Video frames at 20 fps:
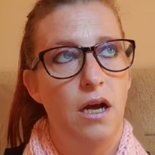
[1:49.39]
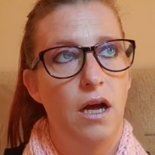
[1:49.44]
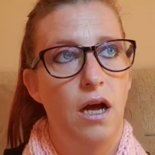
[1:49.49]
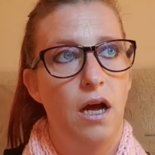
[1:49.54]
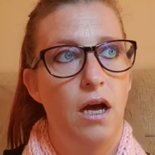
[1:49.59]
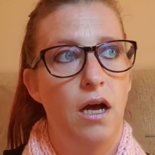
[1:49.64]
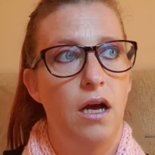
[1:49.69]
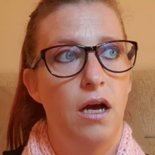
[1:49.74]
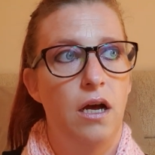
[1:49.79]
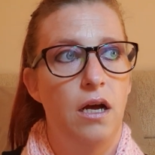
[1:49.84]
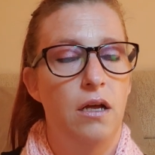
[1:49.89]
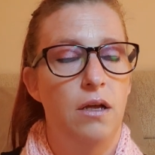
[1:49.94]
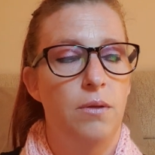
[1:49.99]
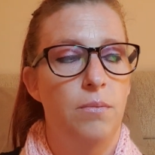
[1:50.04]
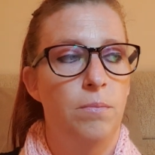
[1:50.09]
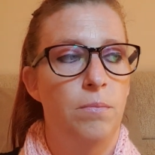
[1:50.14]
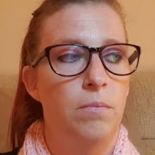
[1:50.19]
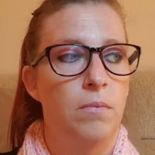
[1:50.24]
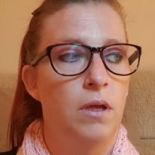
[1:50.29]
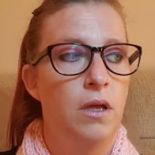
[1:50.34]

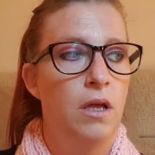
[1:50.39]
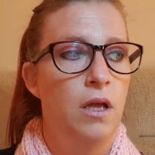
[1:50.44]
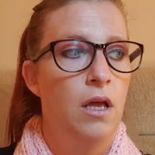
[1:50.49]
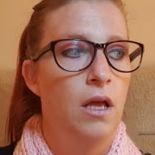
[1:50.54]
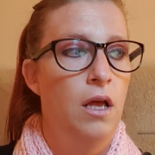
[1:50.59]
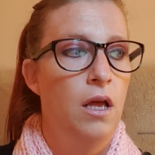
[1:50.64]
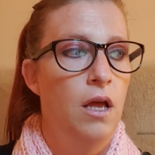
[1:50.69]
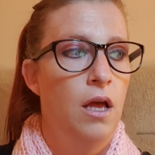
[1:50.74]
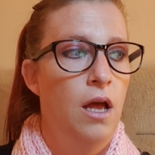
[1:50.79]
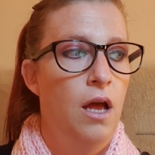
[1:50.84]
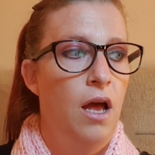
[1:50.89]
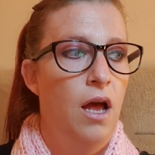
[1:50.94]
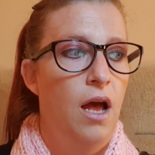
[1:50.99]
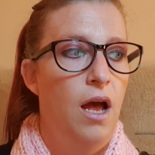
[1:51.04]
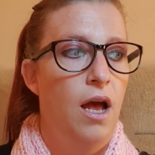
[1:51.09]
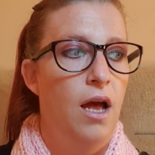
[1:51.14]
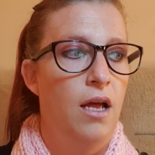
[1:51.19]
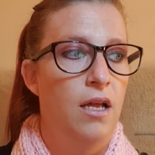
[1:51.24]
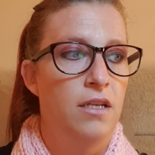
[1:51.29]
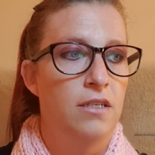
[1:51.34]
And
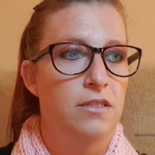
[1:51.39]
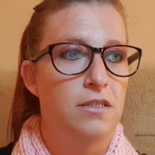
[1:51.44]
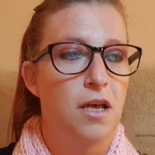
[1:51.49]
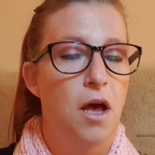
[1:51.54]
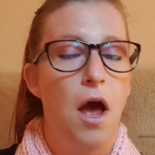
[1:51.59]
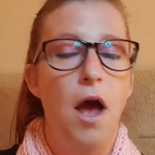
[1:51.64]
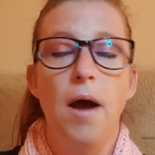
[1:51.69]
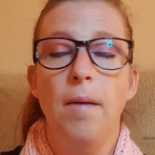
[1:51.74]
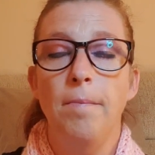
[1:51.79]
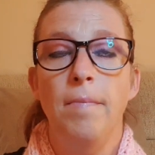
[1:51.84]
her